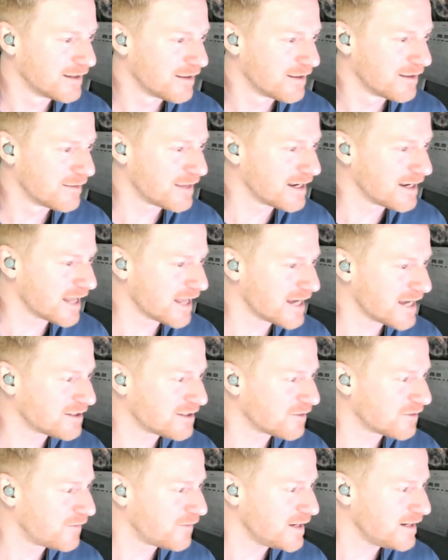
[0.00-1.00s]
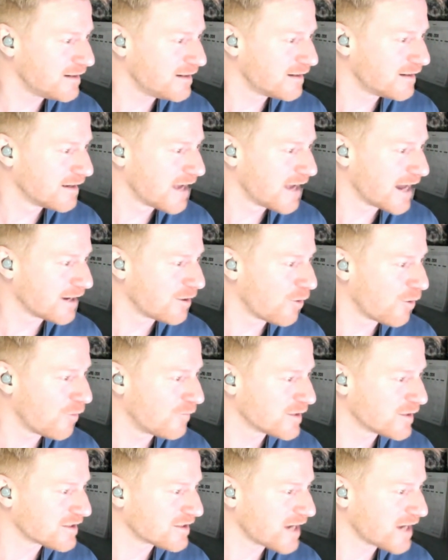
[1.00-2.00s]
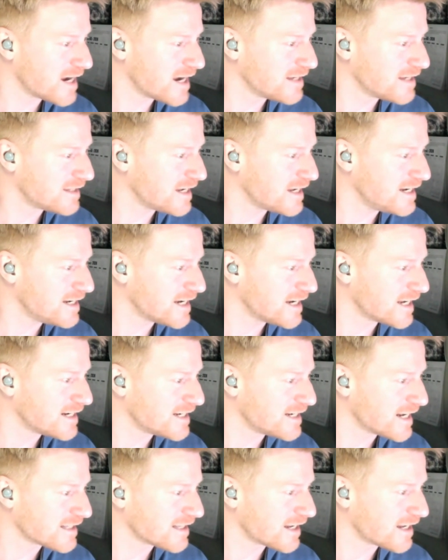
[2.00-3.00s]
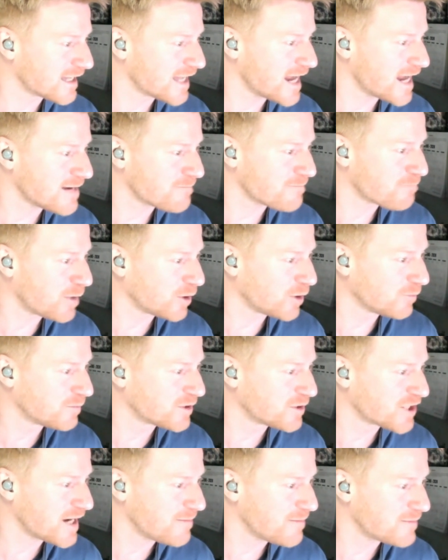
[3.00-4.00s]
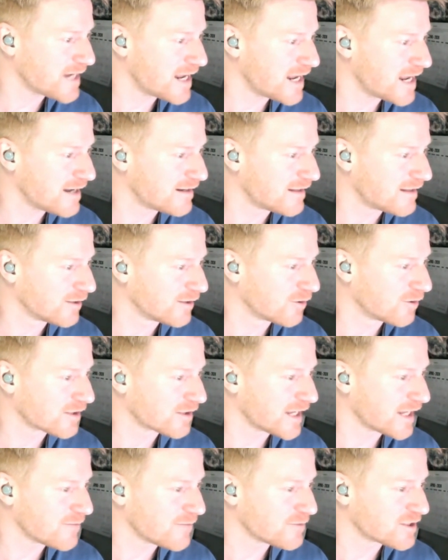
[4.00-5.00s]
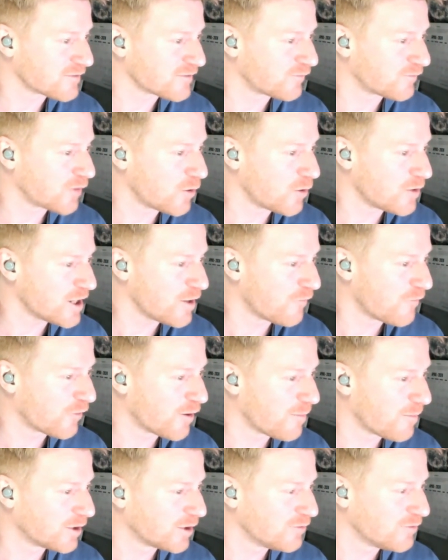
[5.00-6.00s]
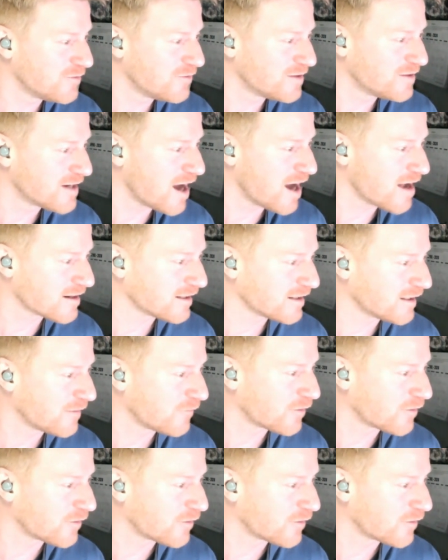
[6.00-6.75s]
Thin legs and feet, and an oversized incandescent light bulb-shaped head that looked like it was floating over a balloon gondola